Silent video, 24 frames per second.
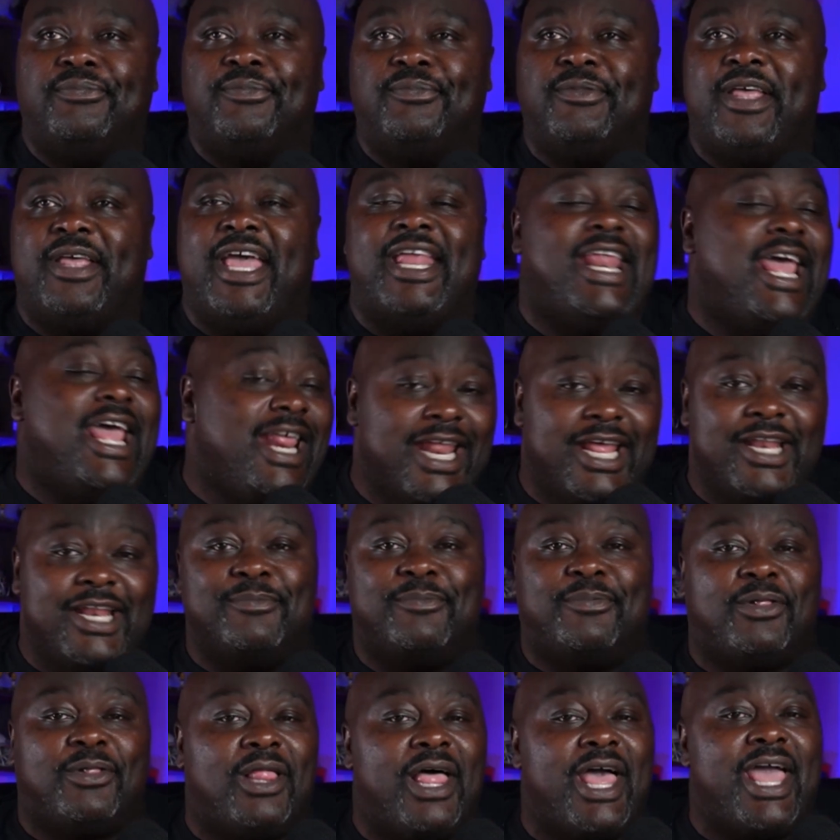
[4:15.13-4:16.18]
they didn't
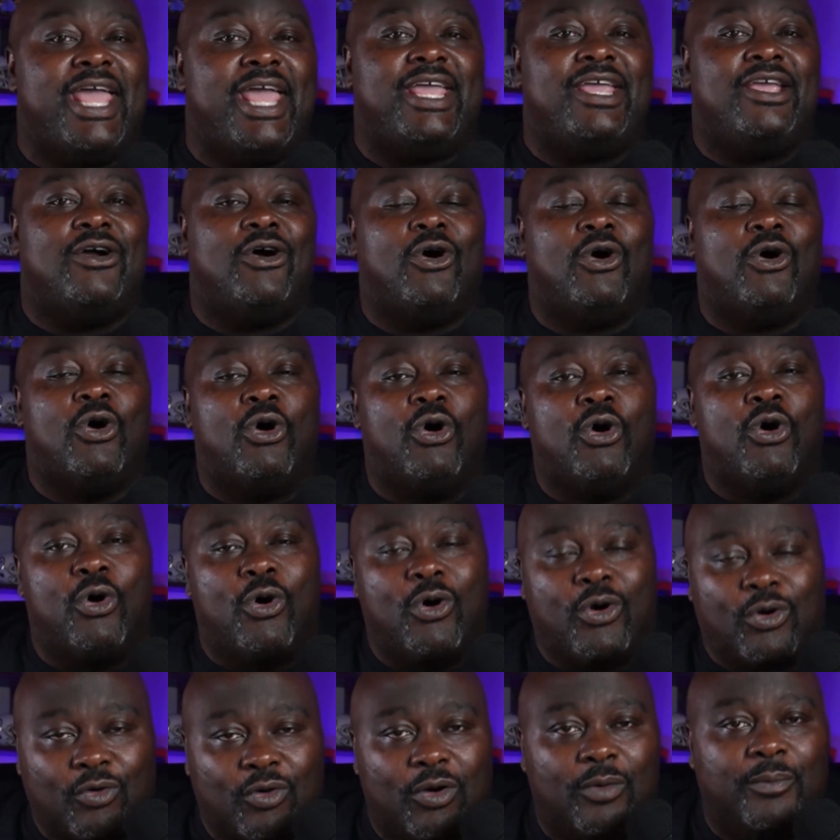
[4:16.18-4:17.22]
play
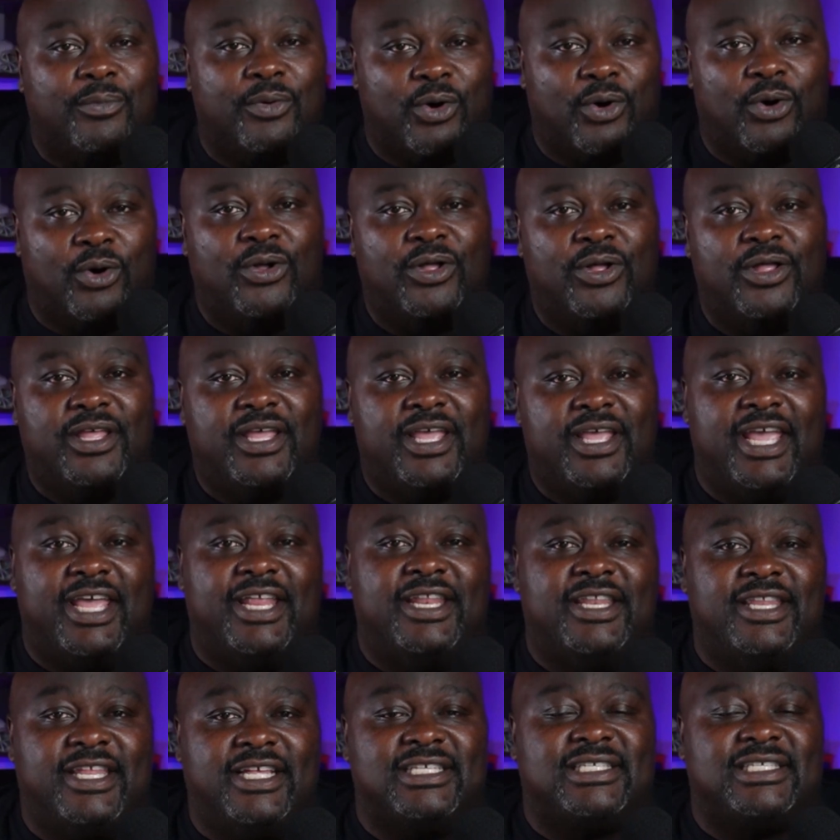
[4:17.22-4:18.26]
horrible
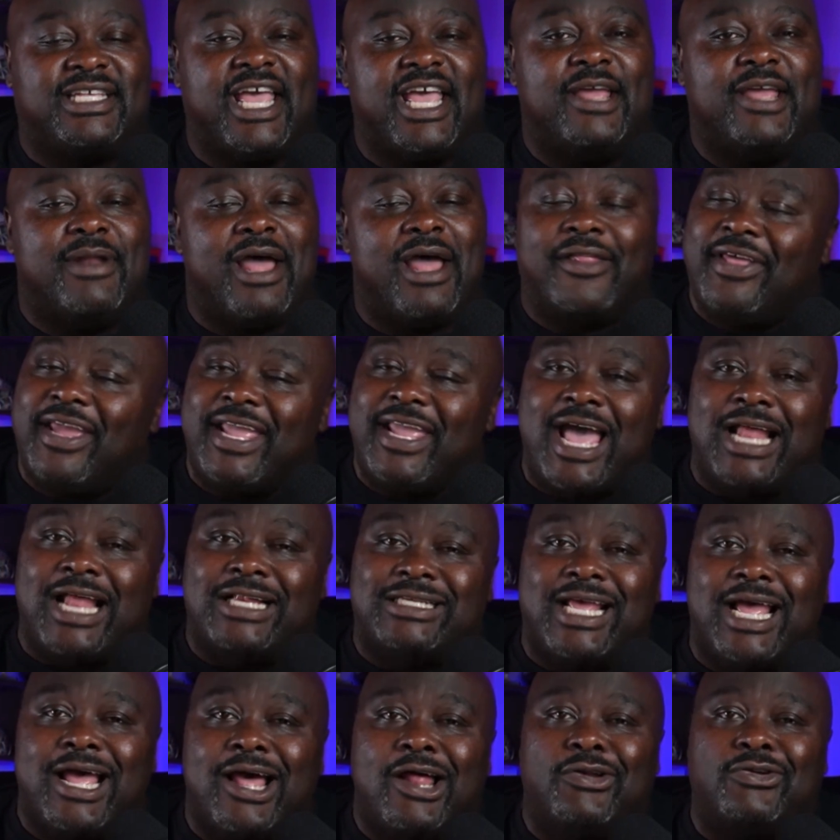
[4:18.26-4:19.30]
in this game. Now, they got
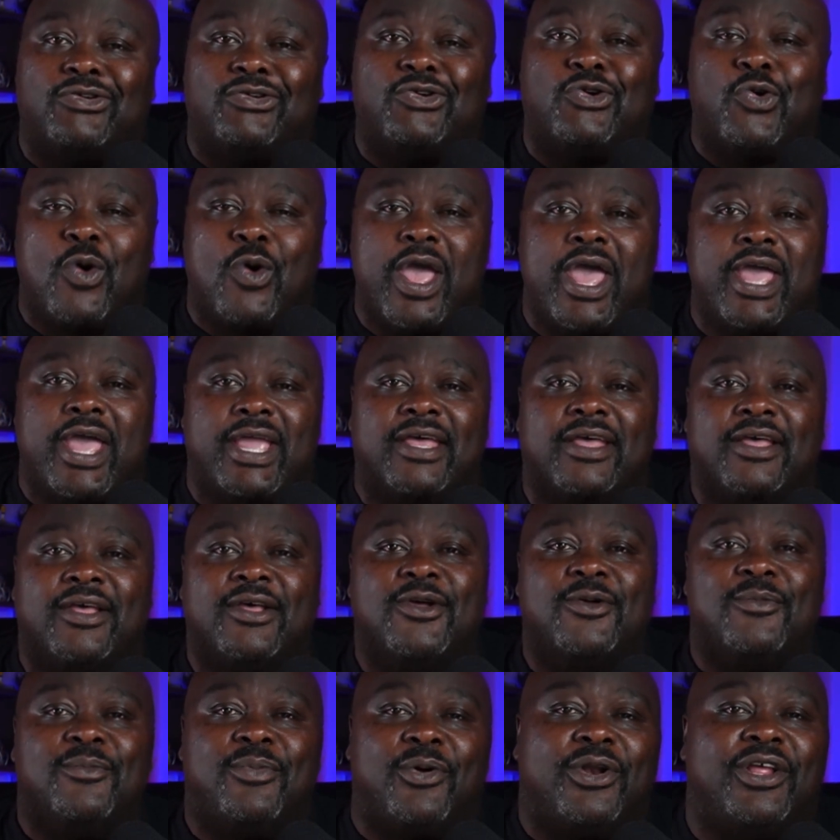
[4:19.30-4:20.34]
down quick
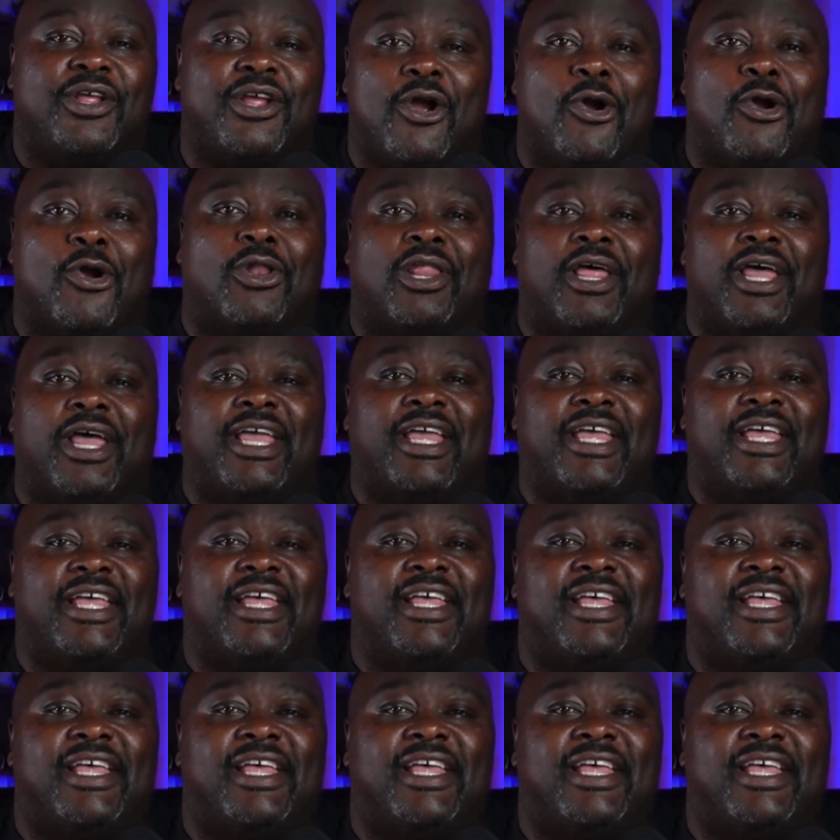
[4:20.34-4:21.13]
pretty early.